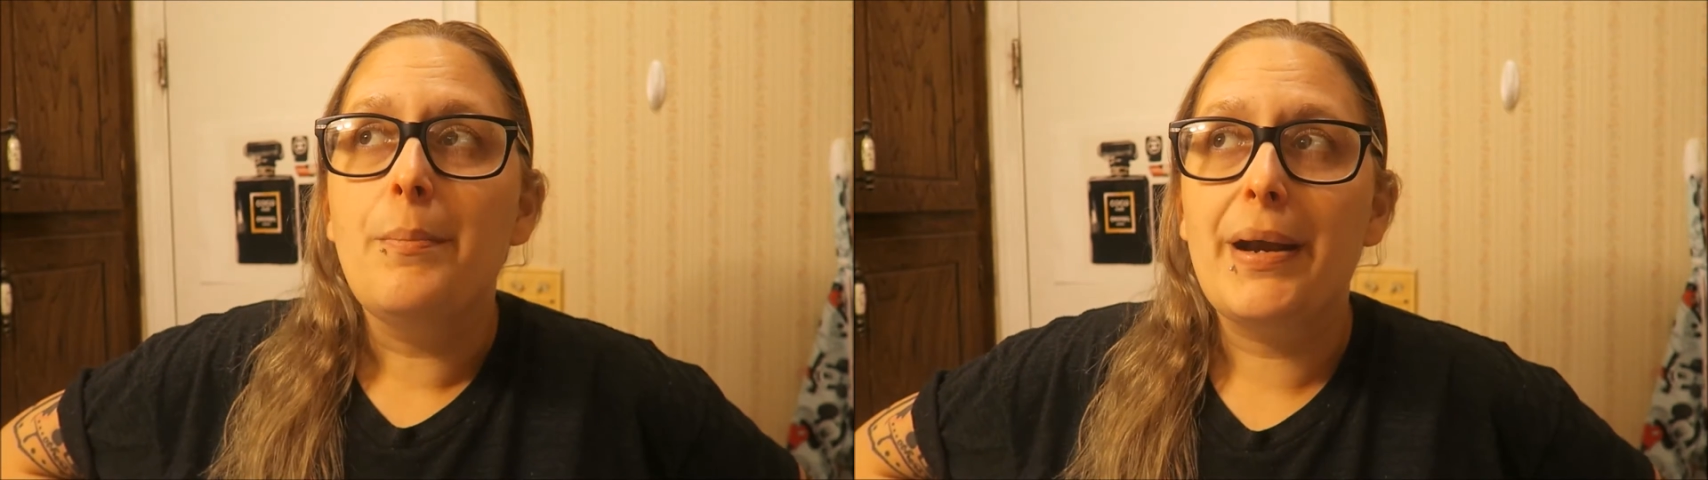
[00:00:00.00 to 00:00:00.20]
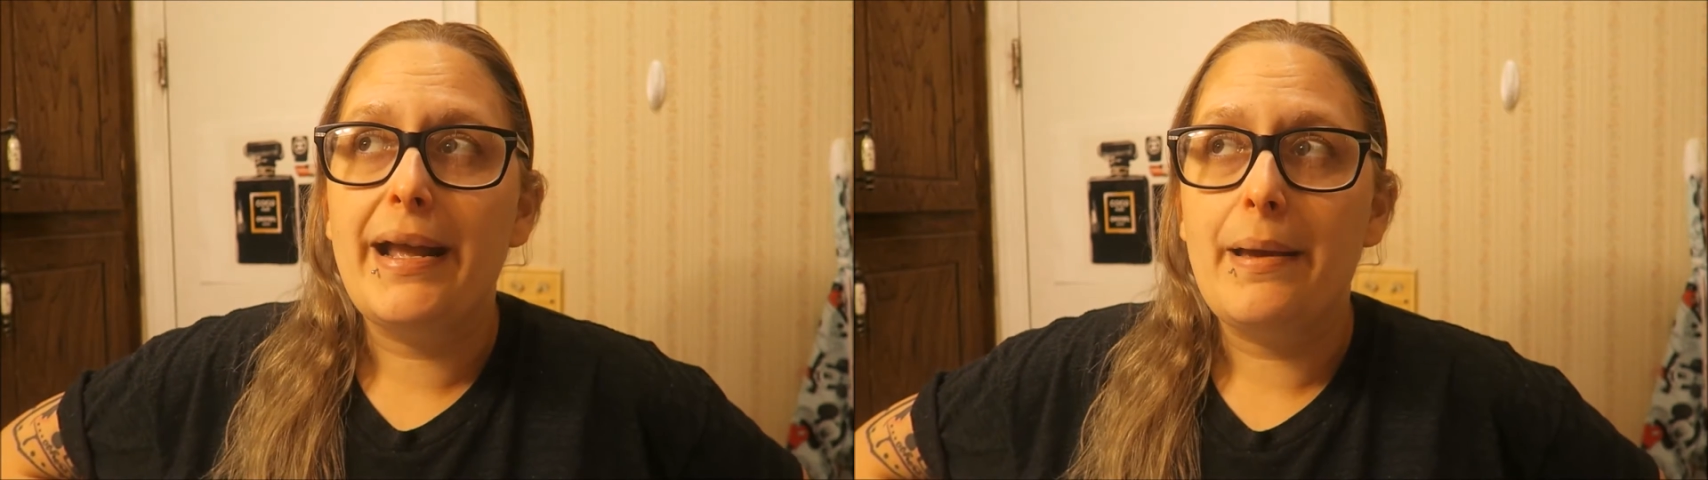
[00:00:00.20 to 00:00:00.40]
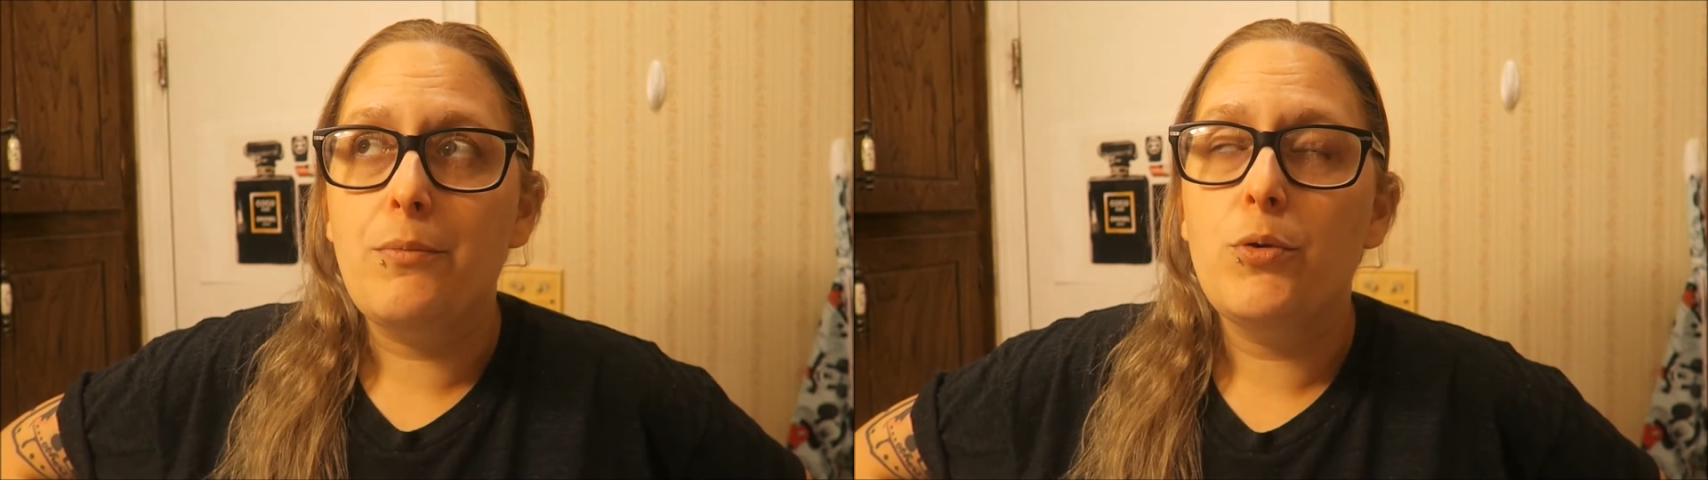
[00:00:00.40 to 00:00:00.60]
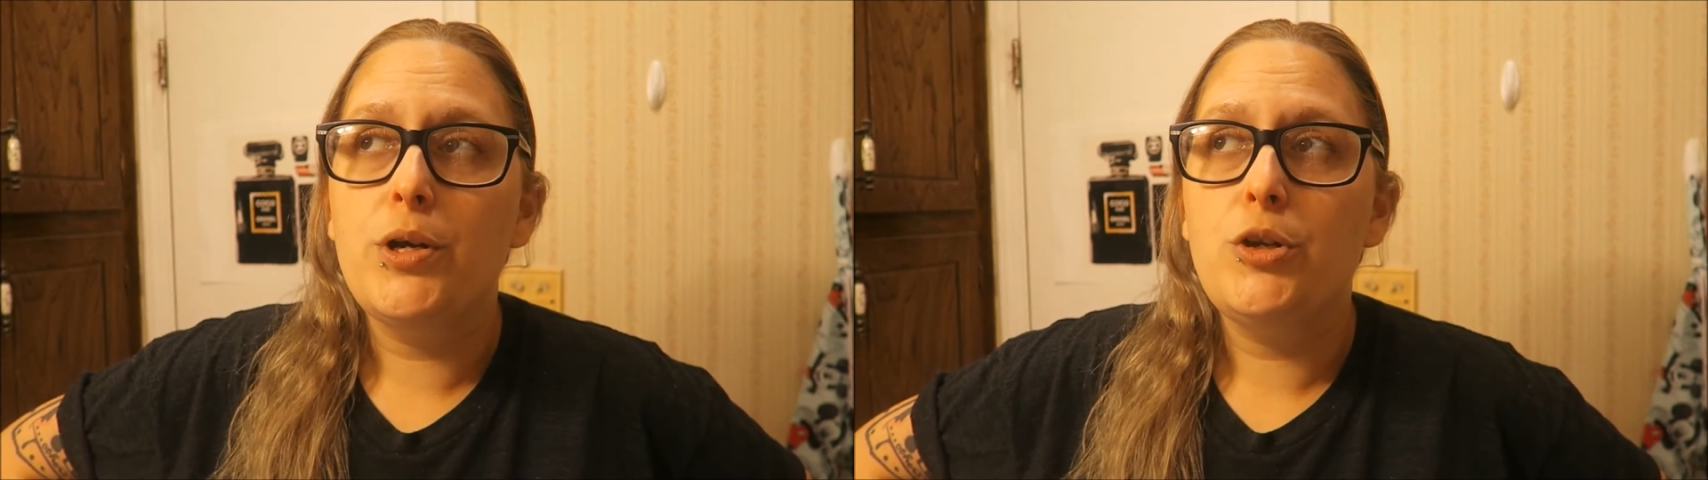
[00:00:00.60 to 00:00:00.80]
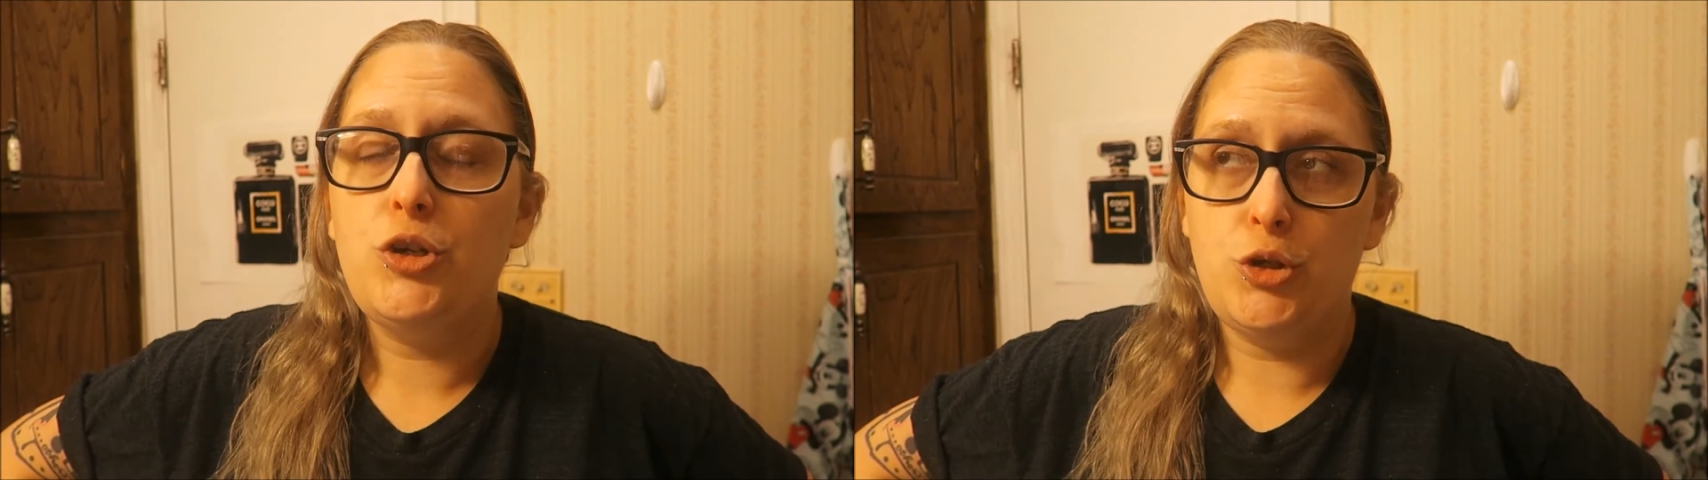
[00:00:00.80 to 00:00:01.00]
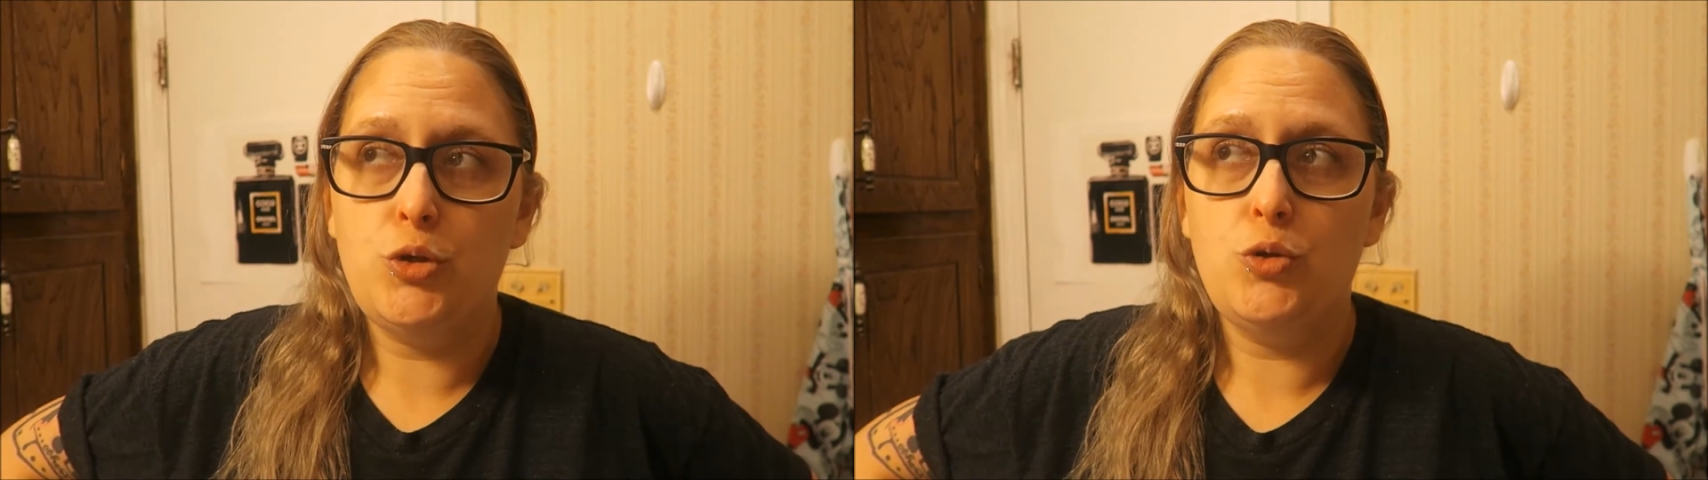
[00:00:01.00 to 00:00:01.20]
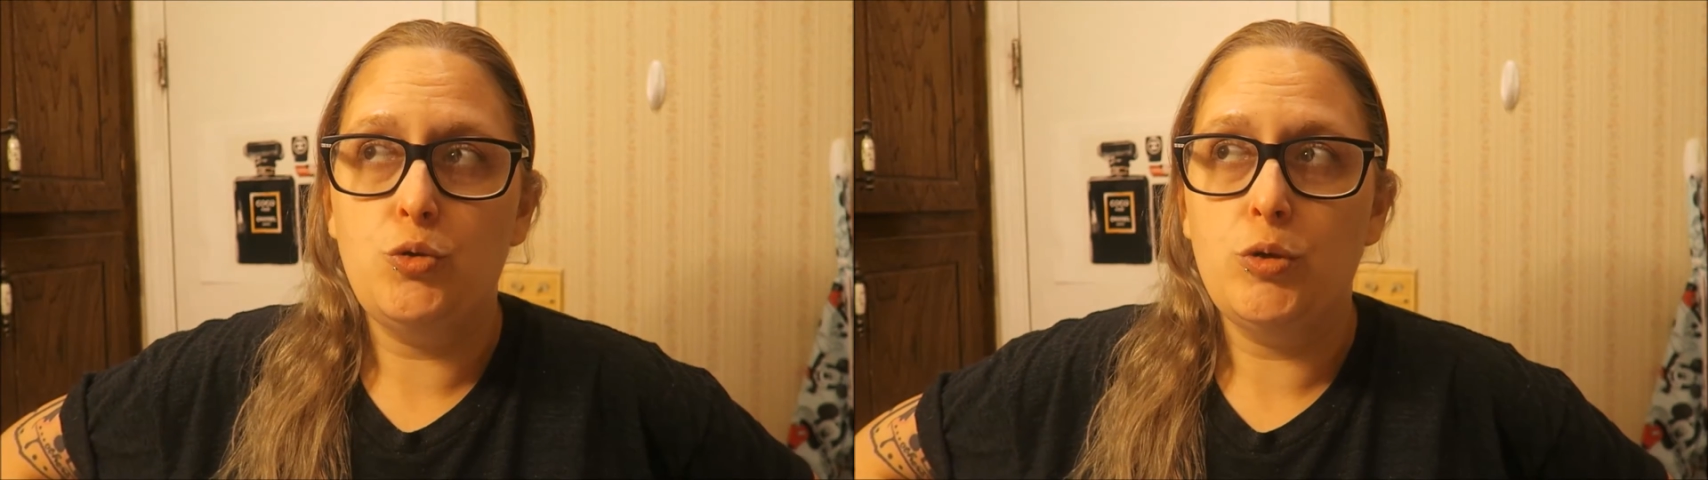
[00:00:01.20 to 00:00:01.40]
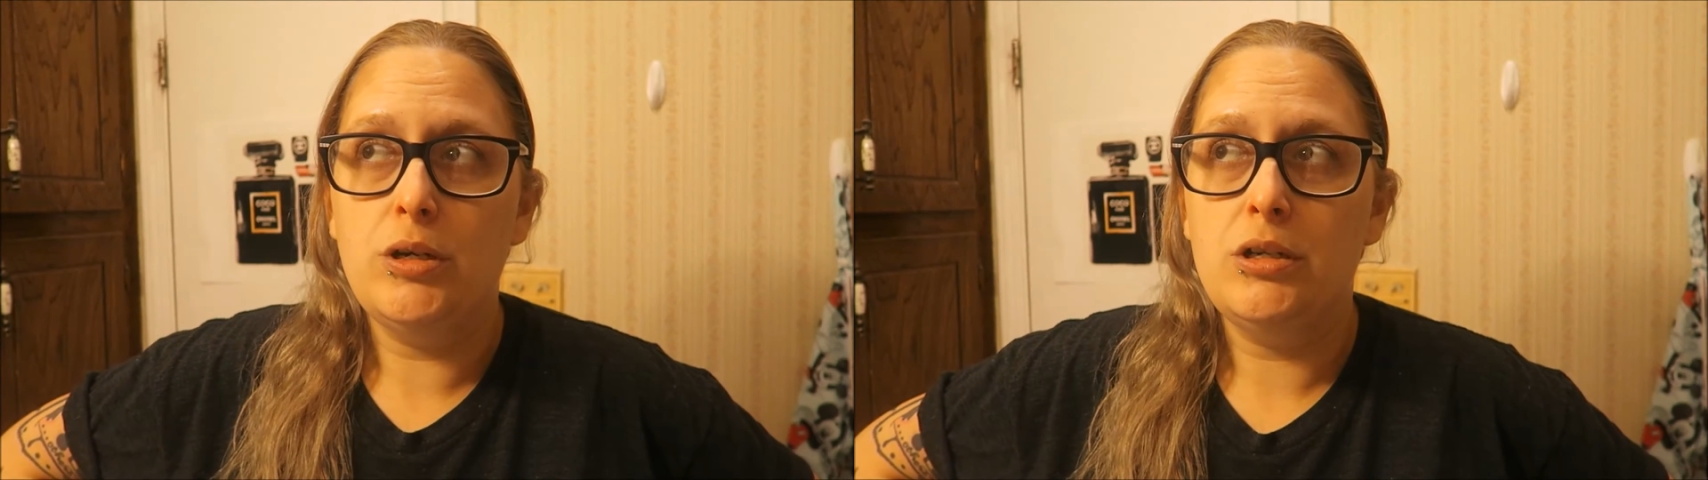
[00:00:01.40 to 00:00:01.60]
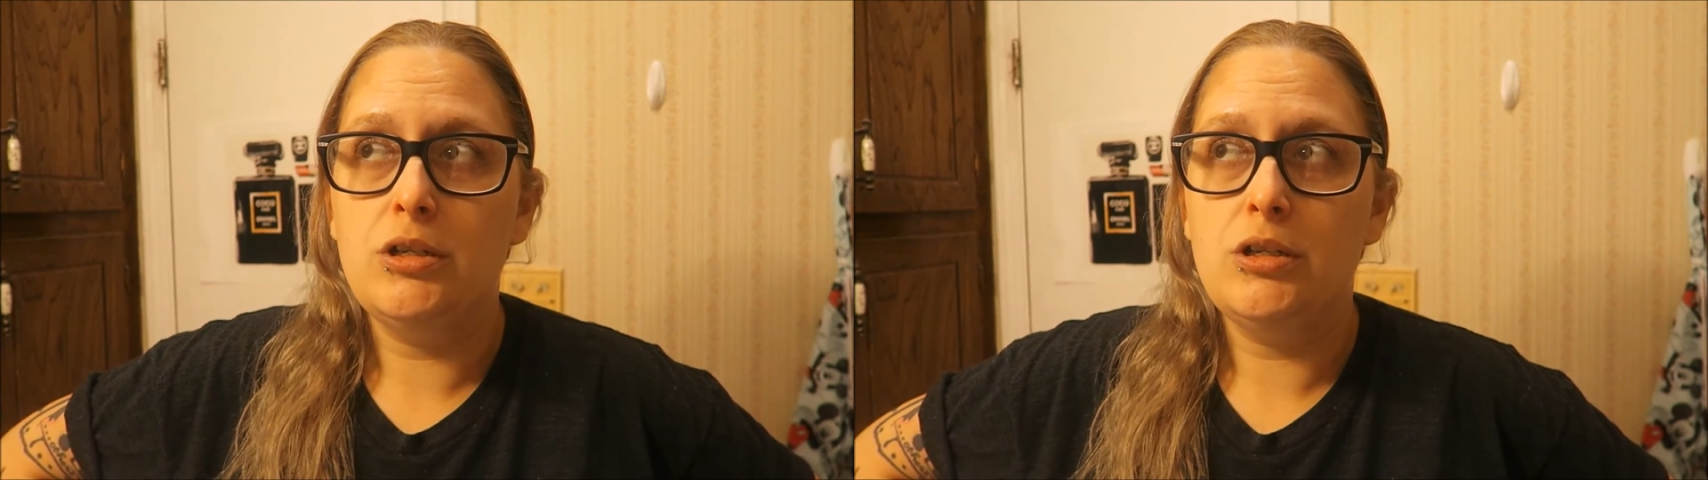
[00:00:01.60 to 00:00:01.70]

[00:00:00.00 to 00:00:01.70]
but I am going to